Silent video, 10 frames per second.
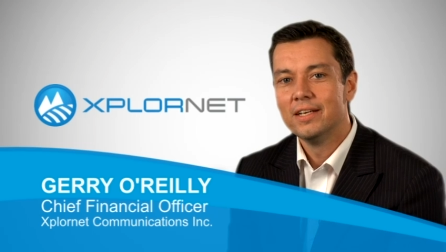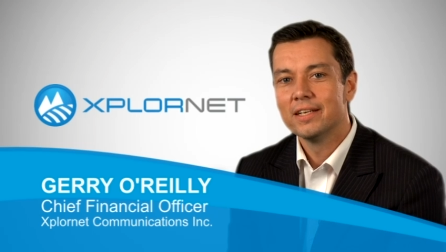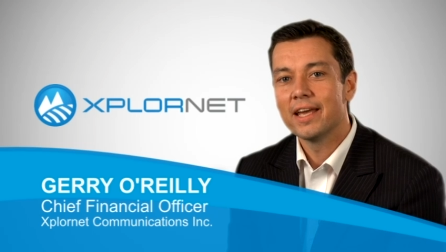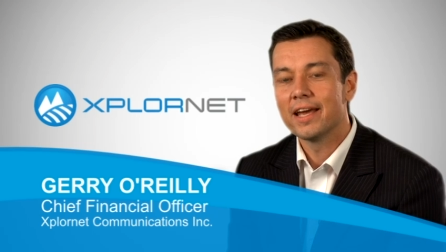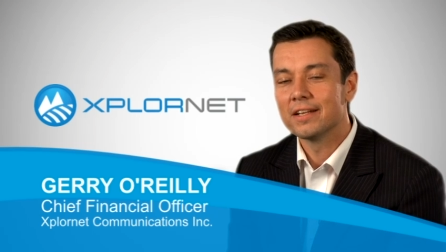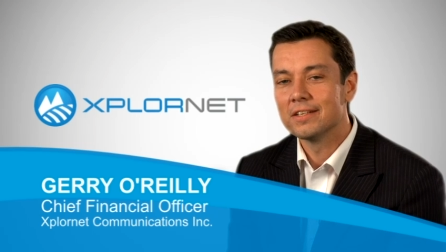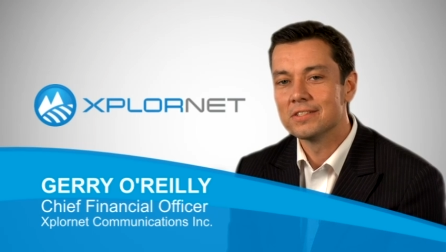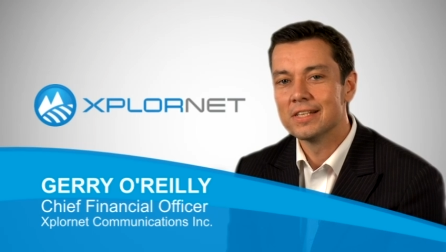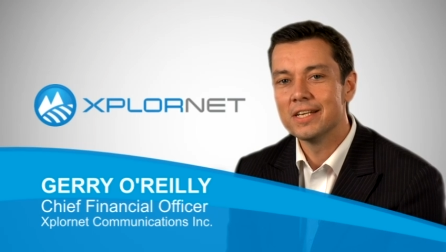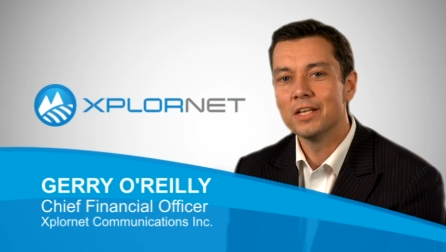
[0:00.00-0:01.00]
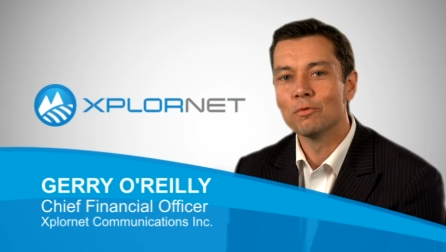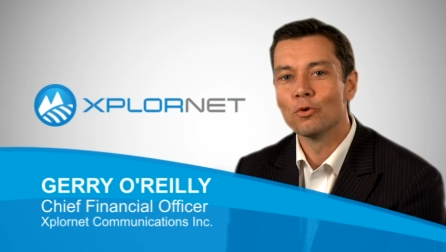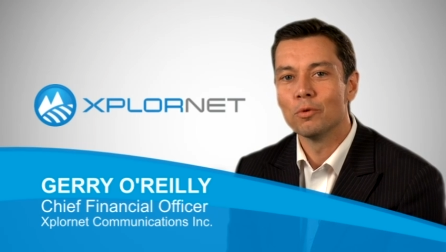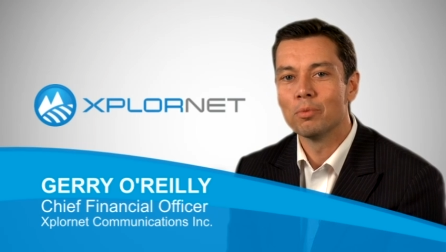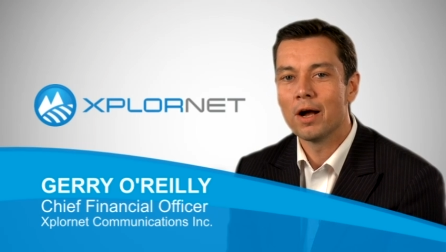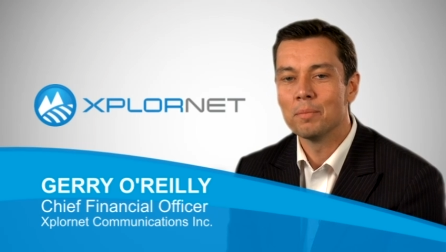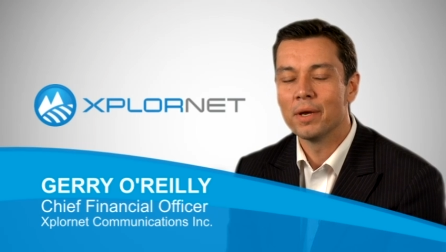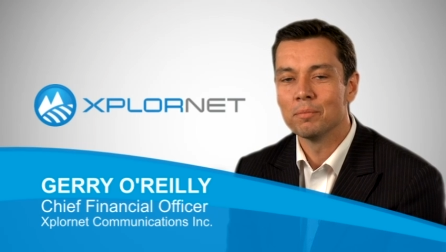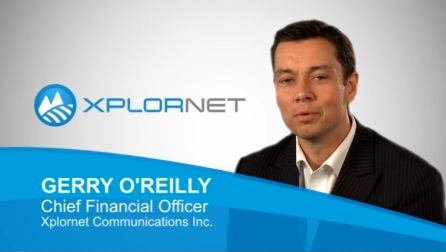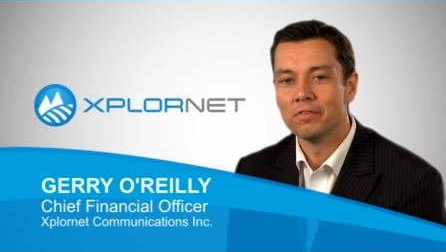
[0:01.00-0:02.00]
Canada's leading rural
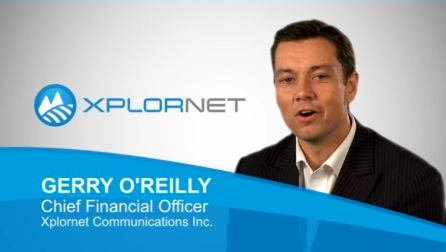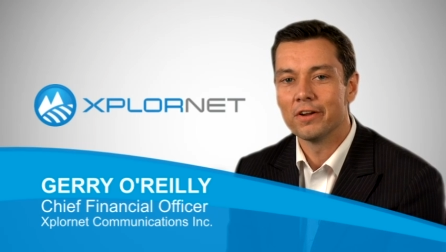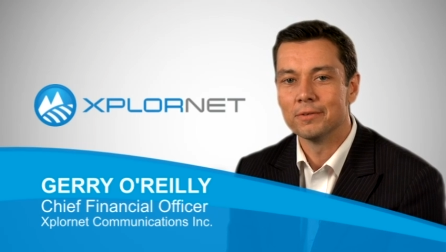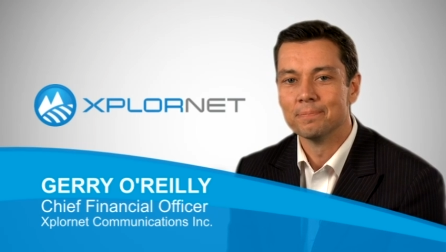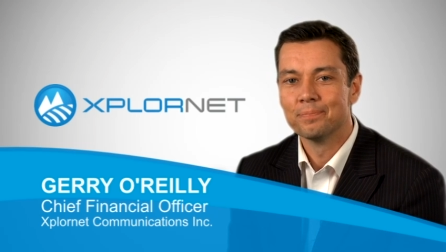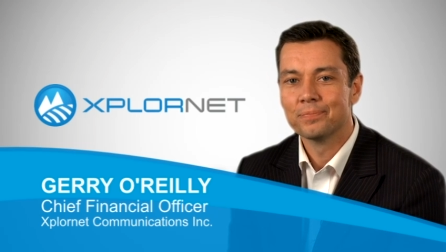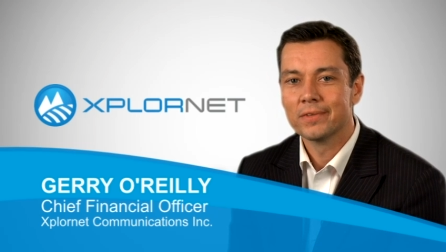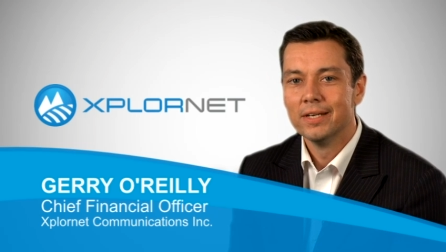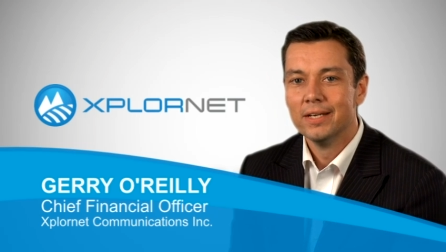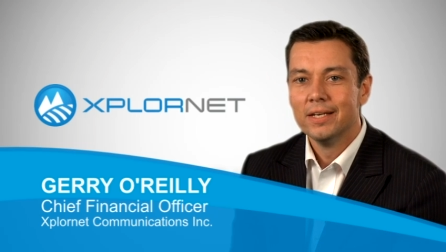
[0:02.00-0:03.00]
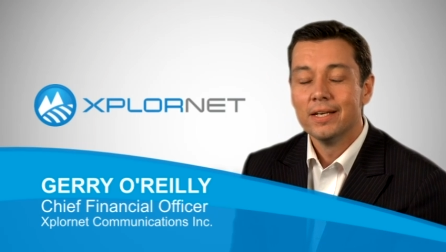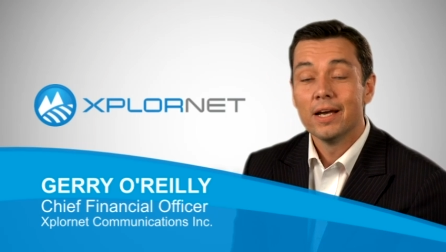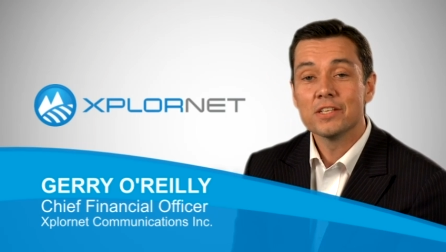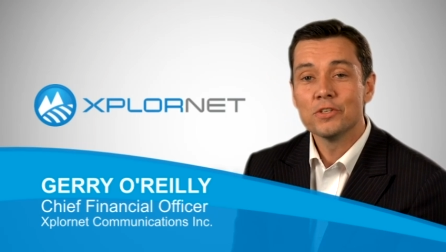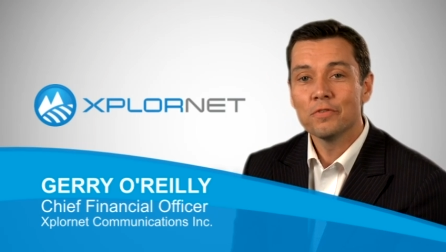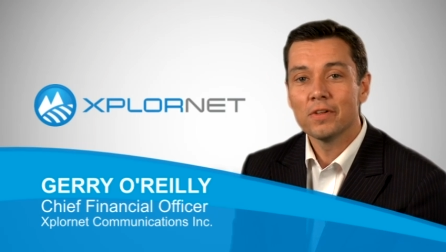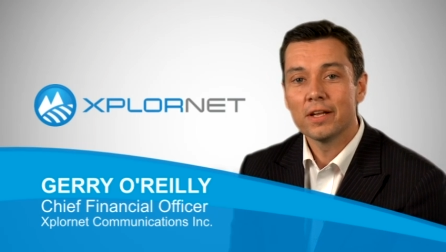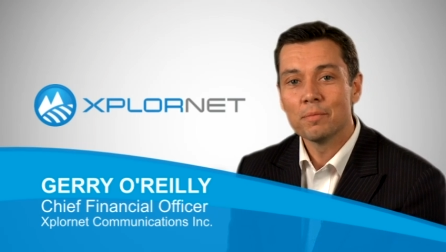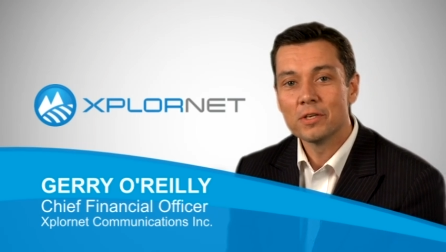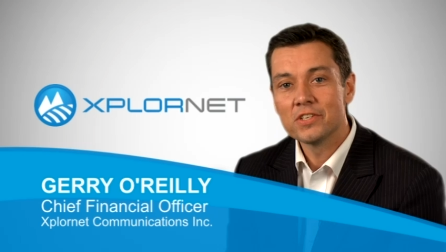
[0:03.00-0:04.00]
broadband provider. As a
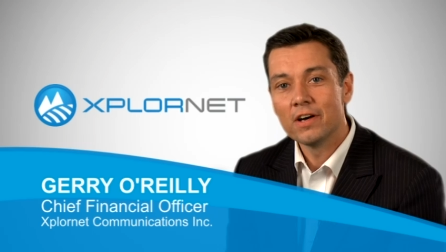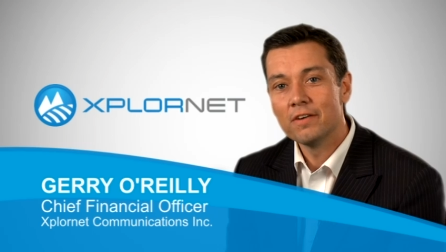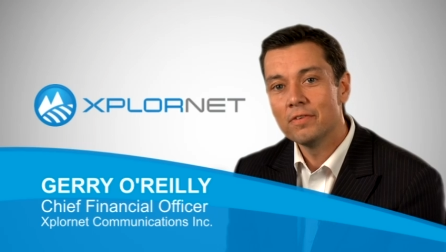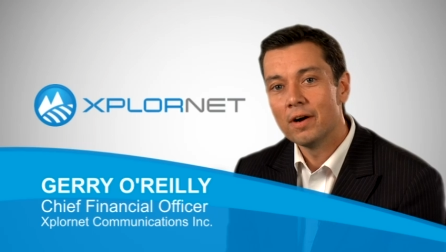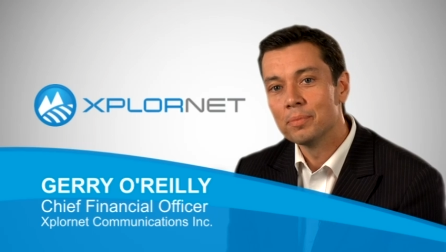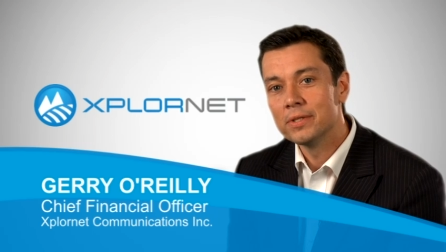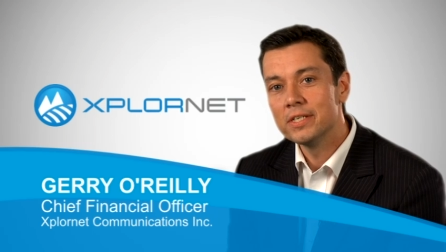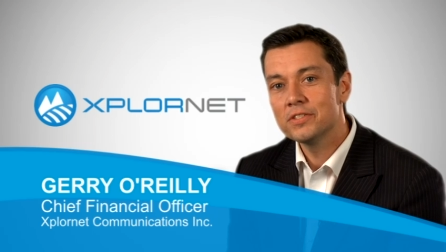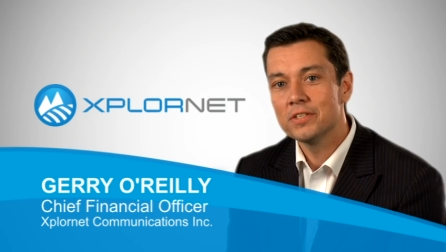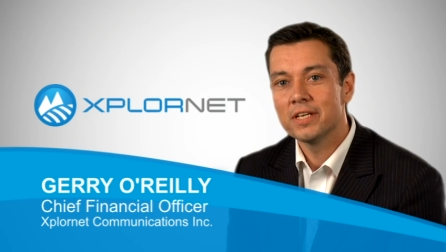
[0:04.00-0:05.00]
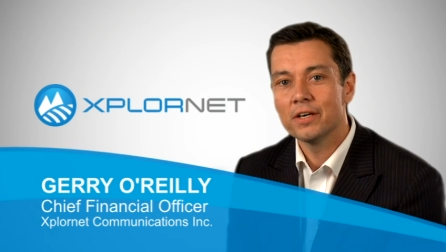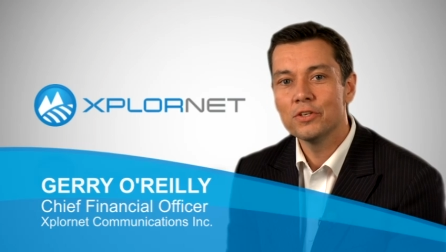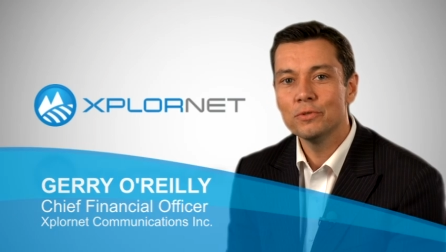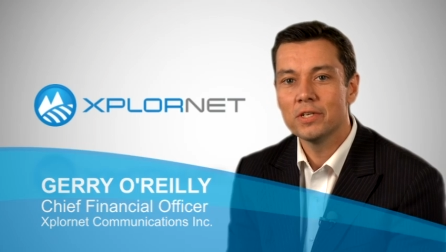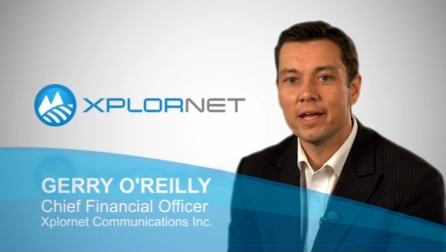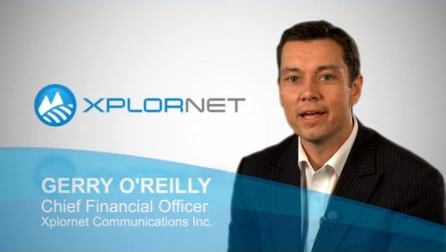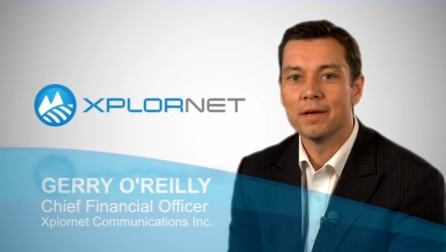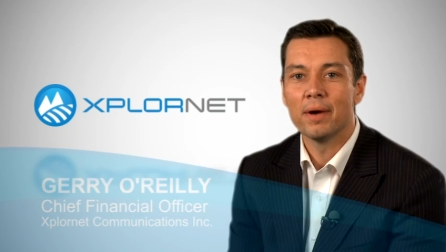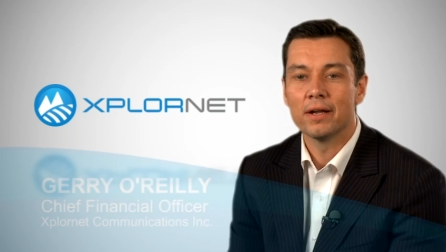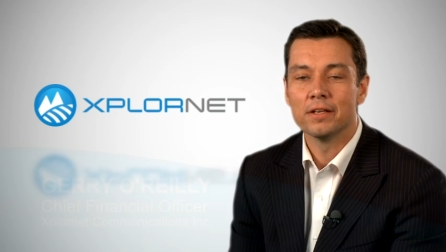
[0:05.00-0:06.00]
Newfoundlander myself, I'm pleased to tell you today
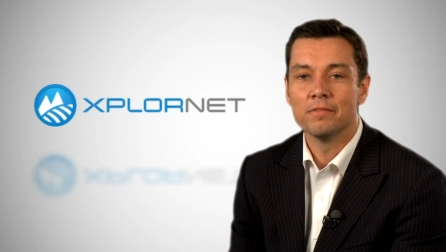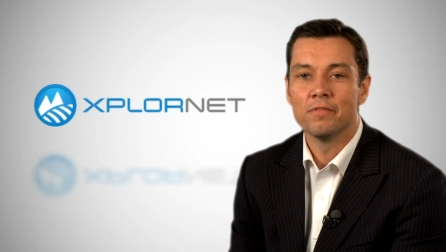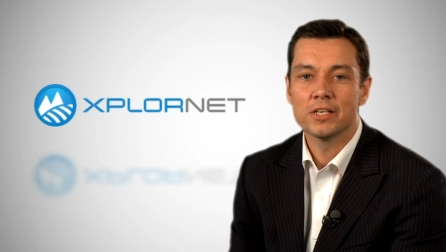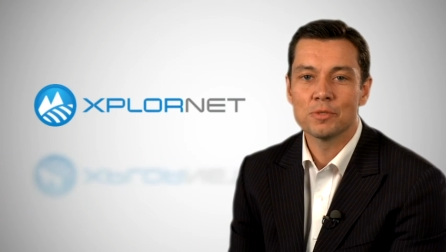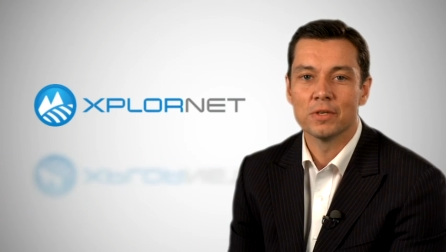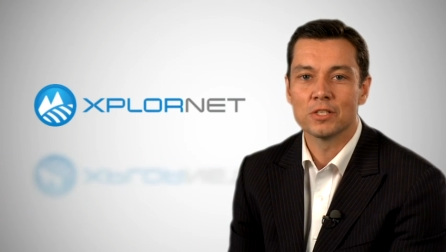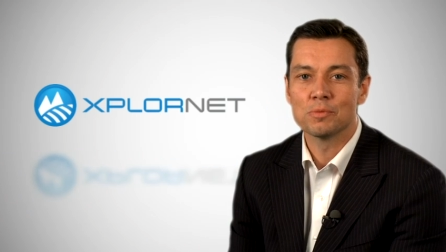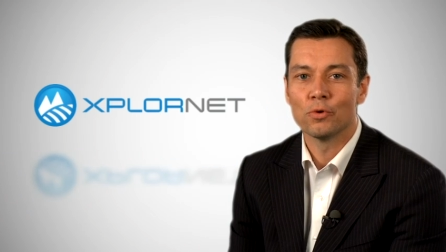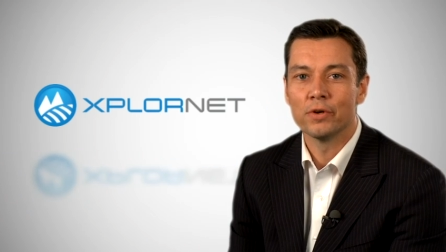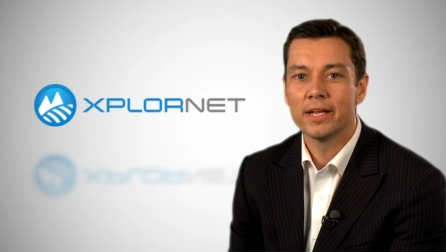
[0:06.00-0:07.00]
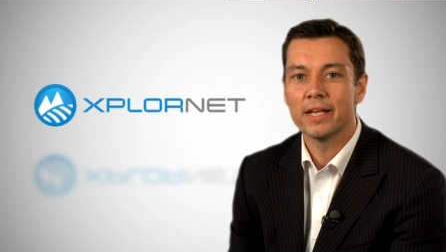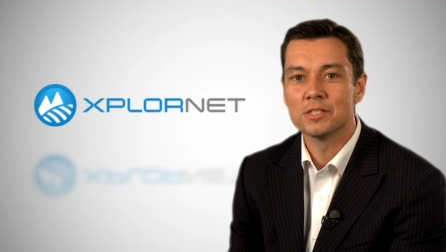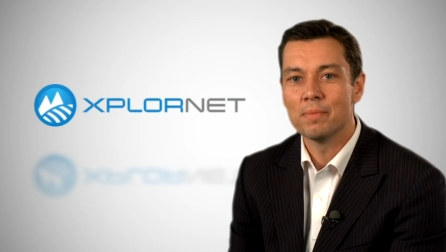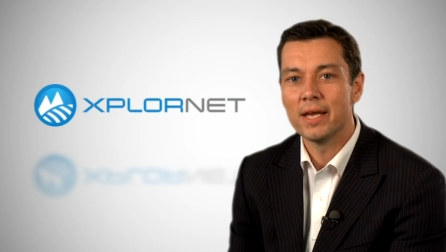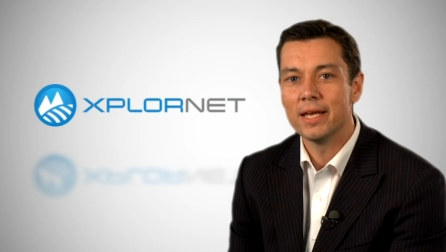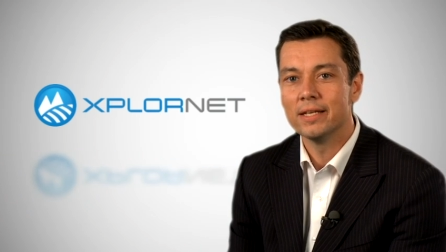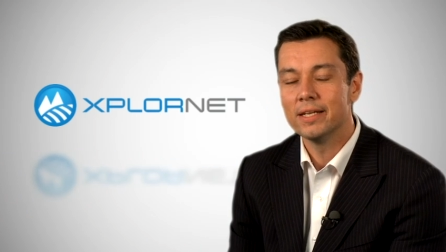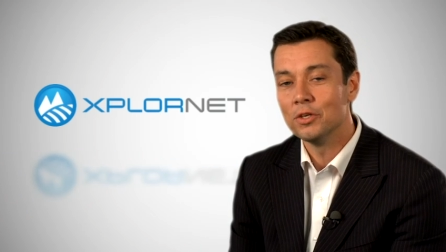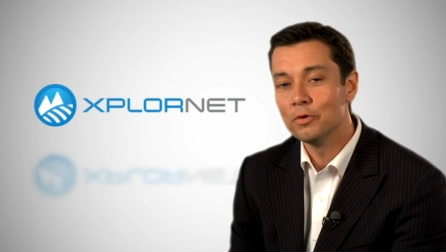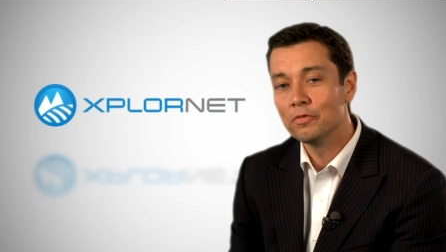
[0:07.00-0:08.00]
about an investment ExploreNet has made
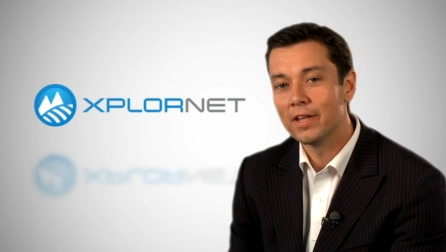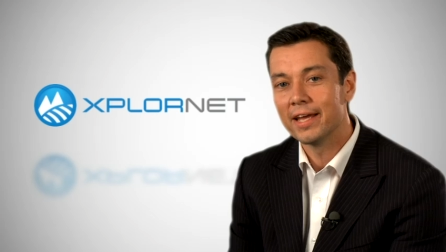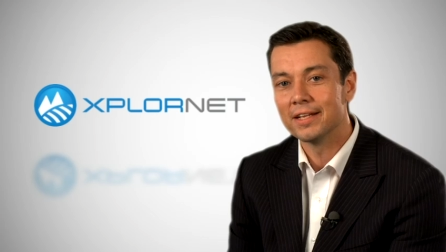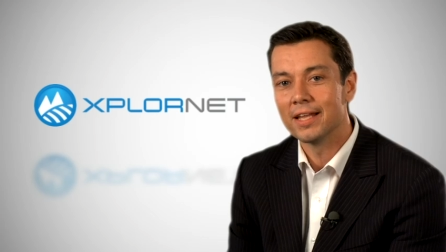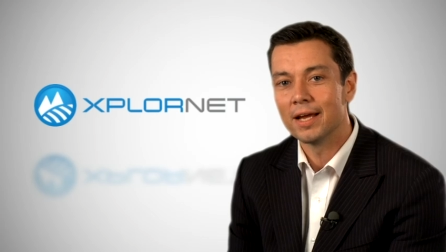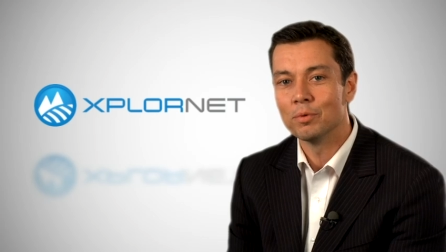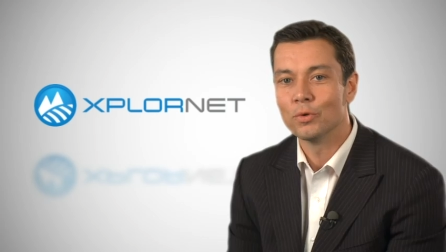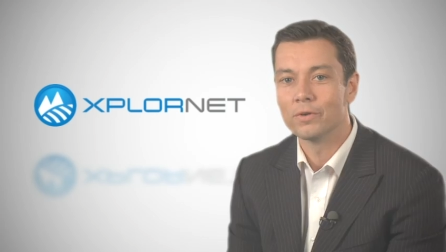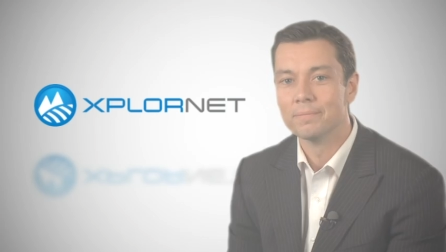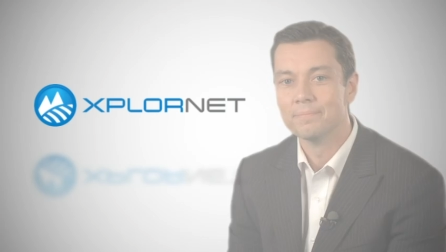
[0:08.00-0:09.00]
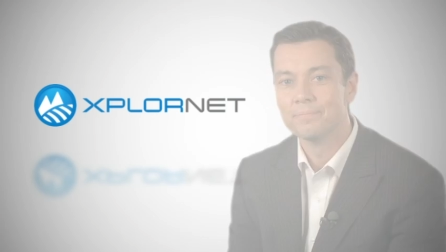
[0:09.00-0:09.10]
in Newfoundland and Labrador.